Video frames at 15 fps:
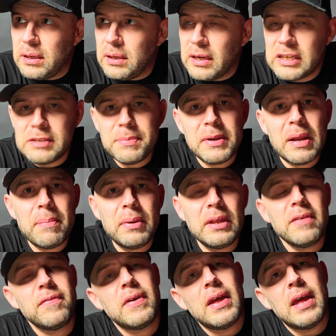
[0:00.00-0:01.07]
Gussman, I
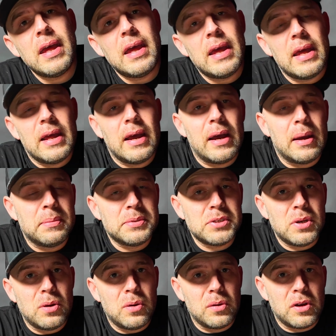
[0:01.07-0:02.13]
believe.
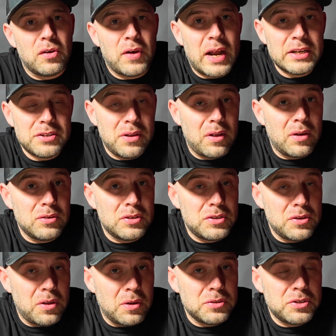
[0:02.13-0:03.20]
So congrats to
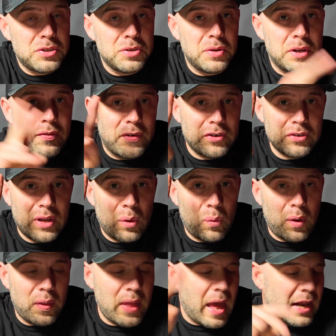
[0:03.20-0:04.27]
those two individuals that
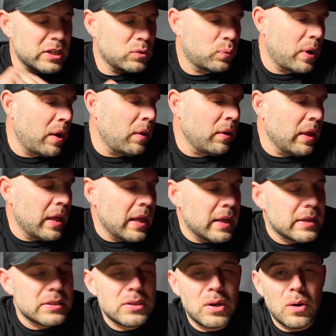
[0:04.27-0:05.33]
won that as well.
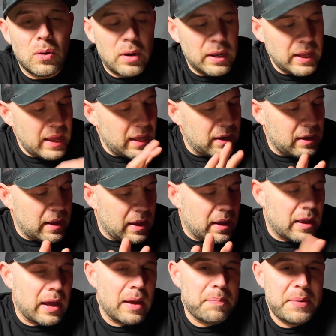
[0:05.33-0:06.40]
So again,
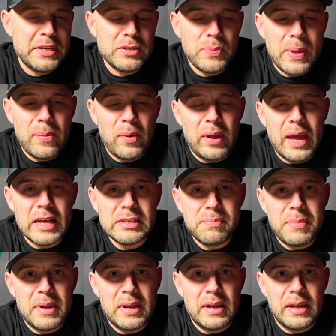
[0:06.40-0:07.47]
PCBWay has
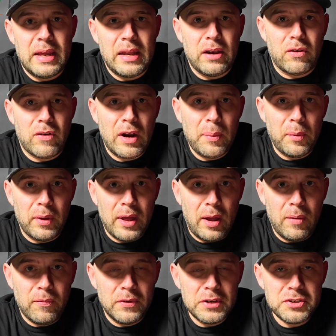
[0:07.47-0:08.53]
been an incredible
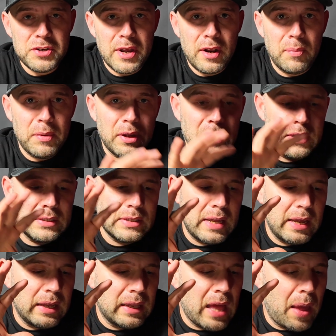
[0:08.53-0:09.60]
help for this channel, because
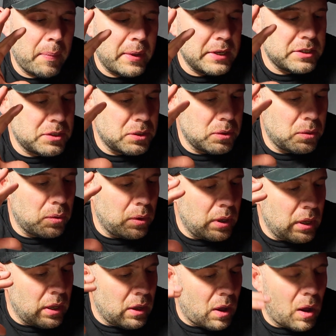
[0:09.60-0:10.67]
they allow me to
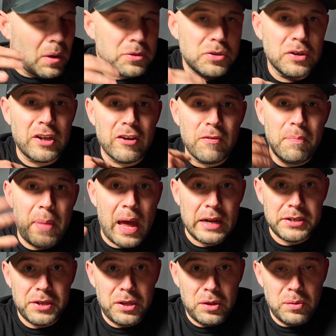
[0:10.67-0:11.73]
also give
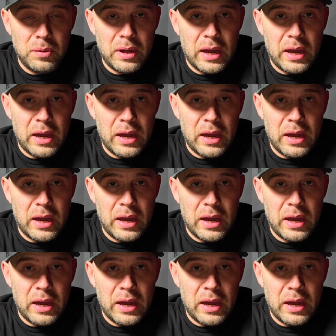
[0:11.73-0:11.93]
back to you